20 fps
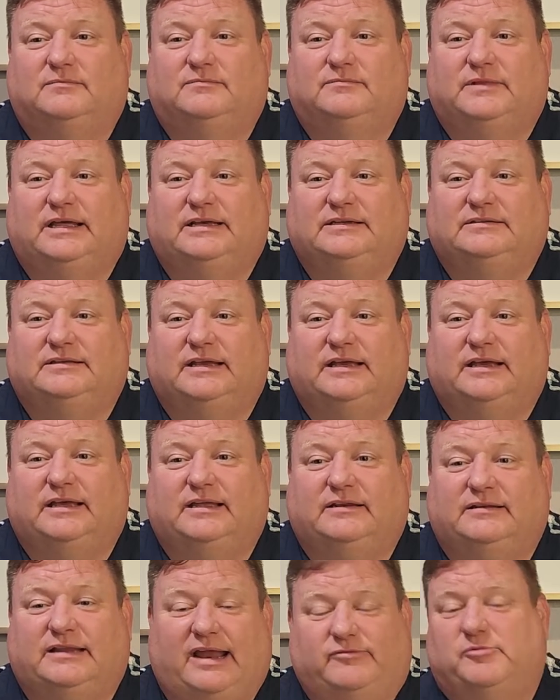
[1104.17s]
they
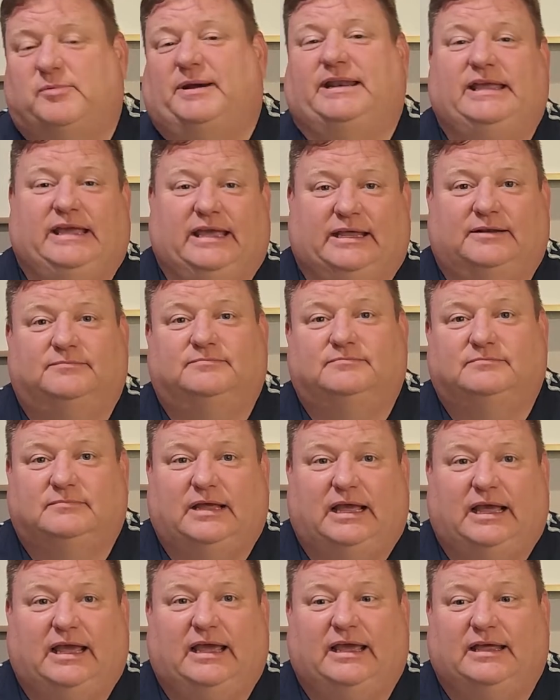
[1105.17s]
said, everybody in.
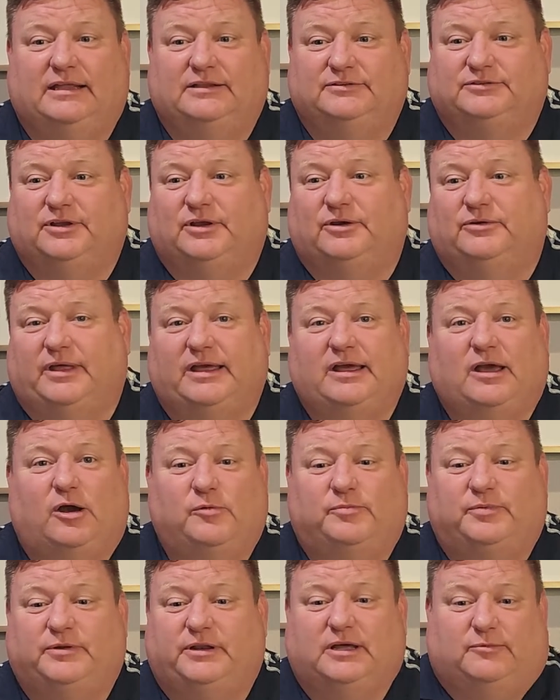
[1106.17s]
And so they
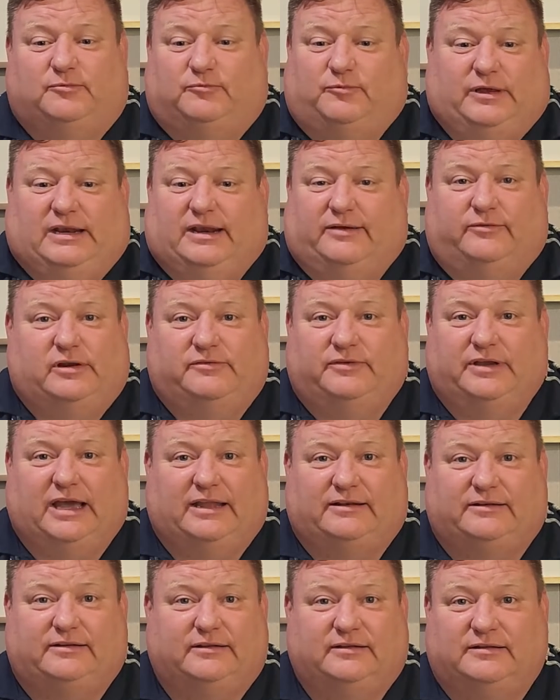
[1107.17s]
opened up. We never even
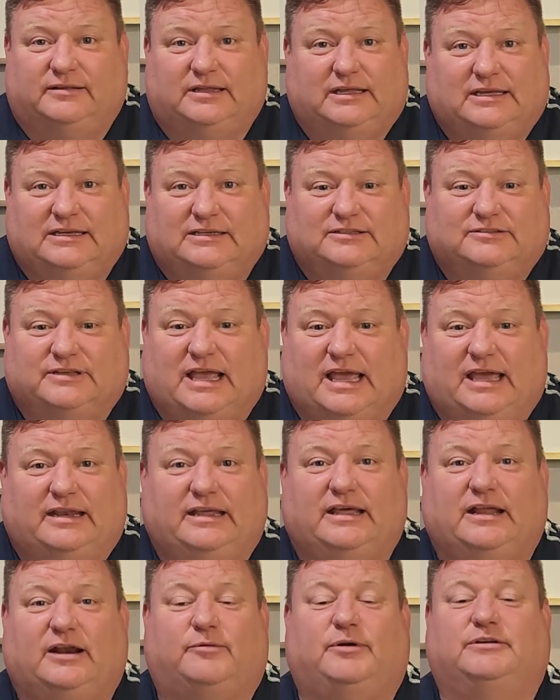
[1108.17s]
got to scan
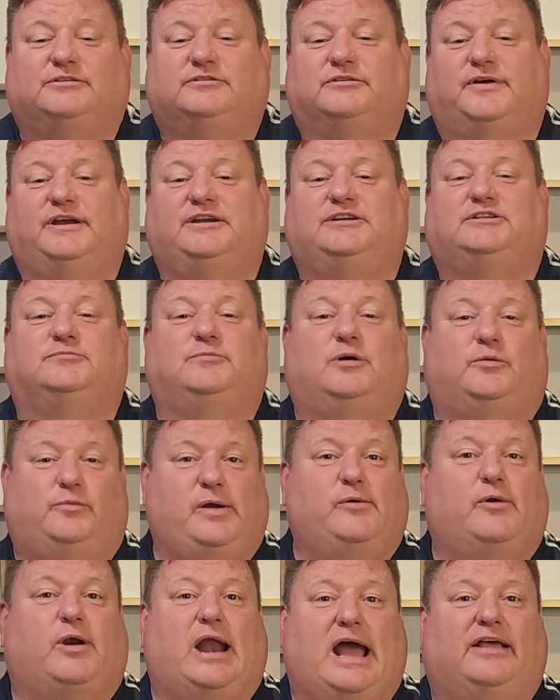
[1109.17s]
to get a reservation, but we
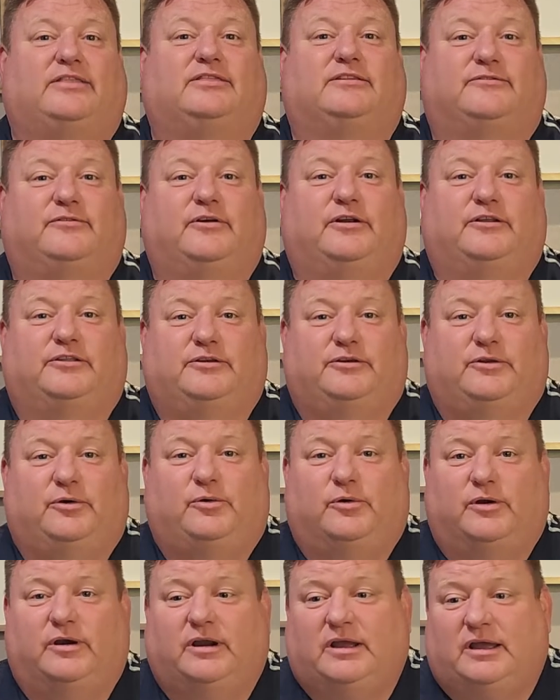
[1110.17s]
were at the front of the
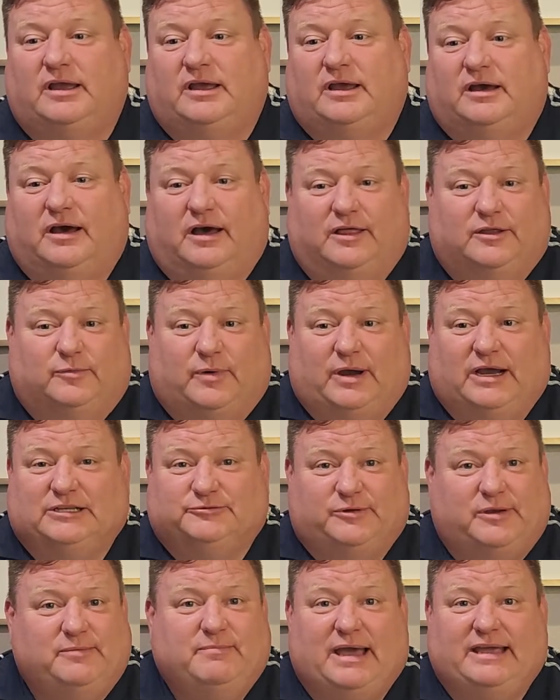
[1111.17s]
door. Otherwise,
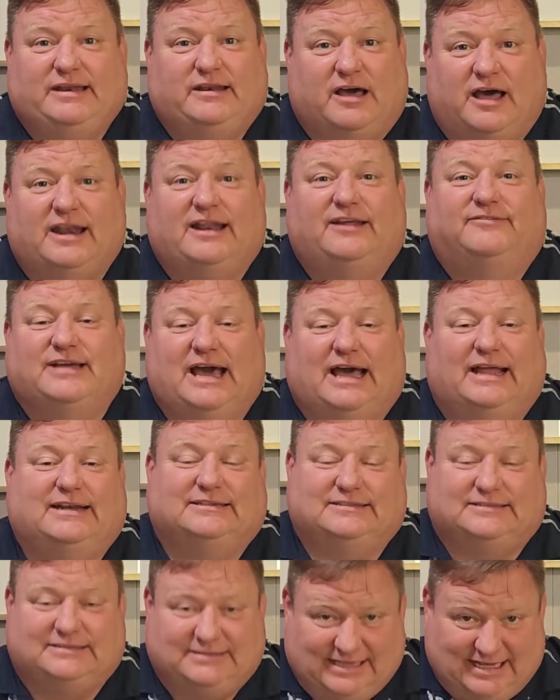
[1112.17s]
we may not have gotten a
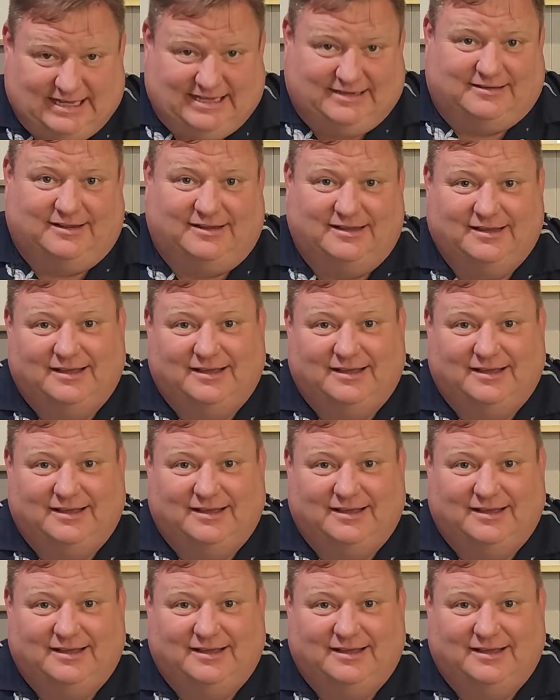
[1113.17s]
seat,